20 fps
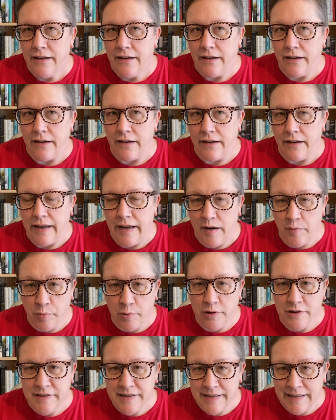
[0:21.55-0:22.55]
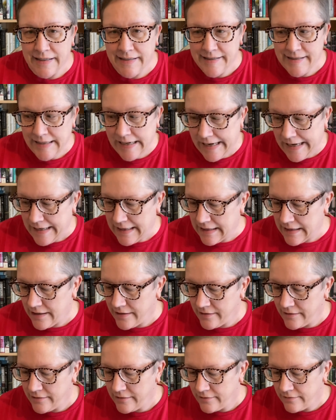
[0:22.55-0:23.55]
April 16th,
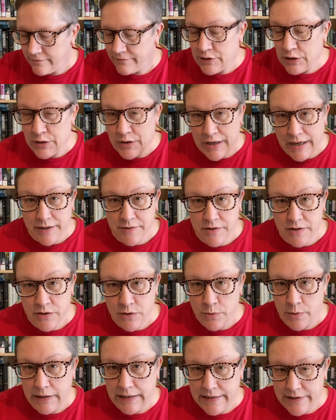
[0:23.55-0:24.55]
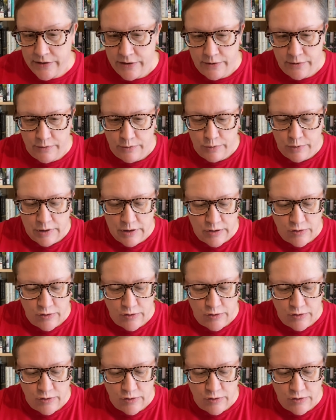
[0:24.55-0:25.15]
2022.